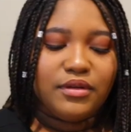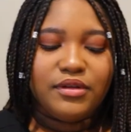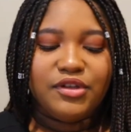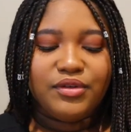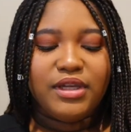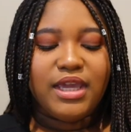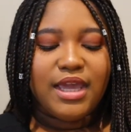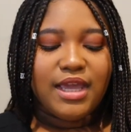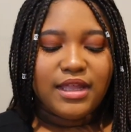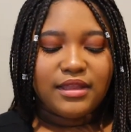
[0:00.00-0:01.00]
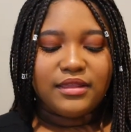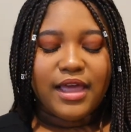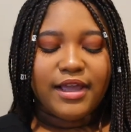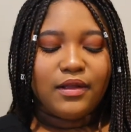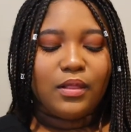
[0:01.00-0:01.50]
You get
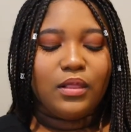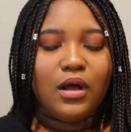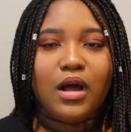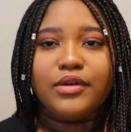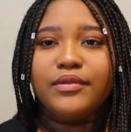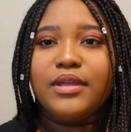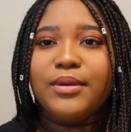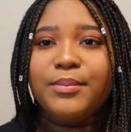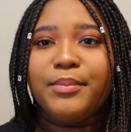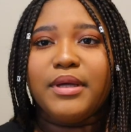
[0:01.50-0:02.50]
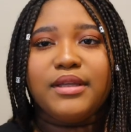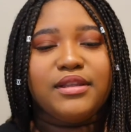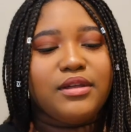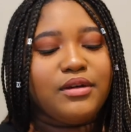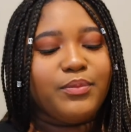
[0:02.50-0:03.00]
like a lot of them,
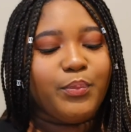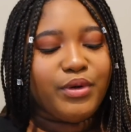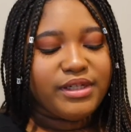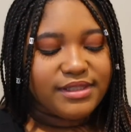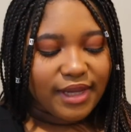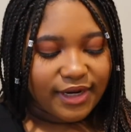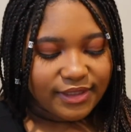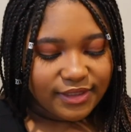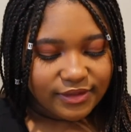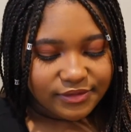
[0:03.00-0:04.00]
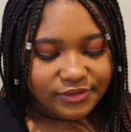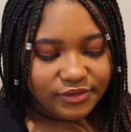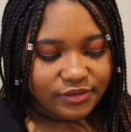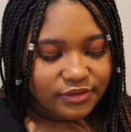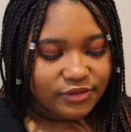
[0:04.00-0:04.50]
but they're pretty tiny,
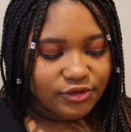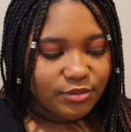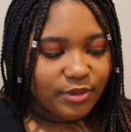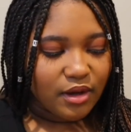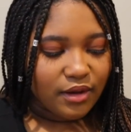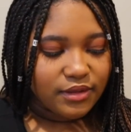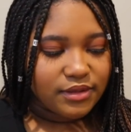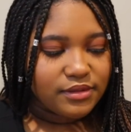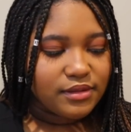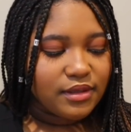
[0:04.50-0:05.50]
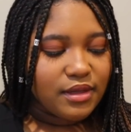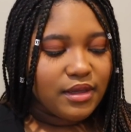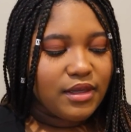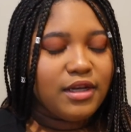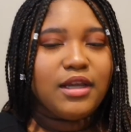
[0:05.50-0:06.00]
to be honest.
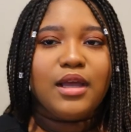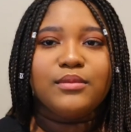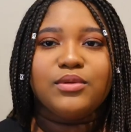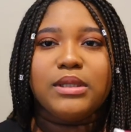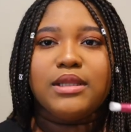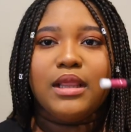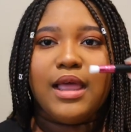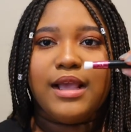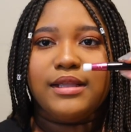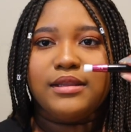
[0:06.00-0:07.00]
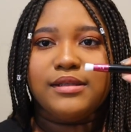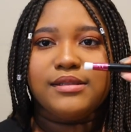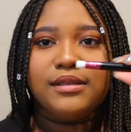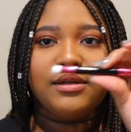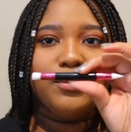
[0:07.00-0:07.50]
And it comes with like
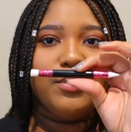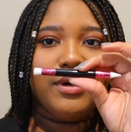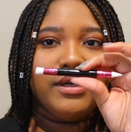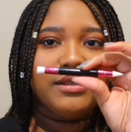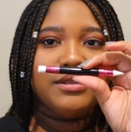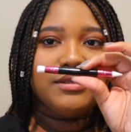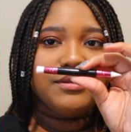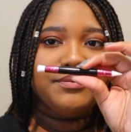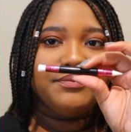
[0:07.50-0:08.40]
this little brush.